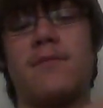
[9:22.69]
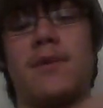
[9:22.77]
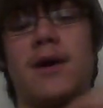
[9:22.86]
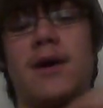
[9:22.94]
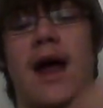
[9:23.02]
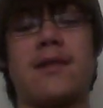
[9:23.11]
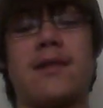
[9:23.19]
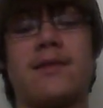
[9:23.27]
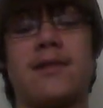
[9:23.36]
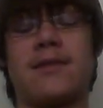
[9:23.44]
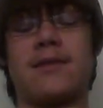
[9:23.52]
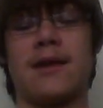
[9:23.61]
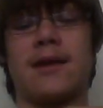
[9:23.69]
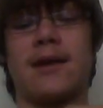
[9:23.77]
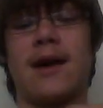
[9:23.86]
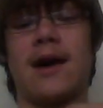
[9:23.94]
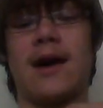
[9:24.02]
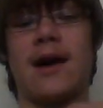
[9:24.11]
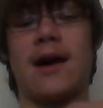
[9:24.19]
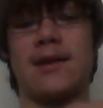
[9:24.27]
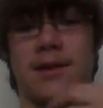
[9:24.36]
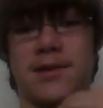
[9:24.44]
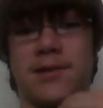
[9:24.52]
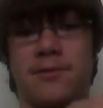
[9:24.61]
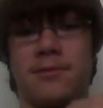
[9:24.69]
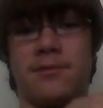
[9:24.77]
But I think that God is also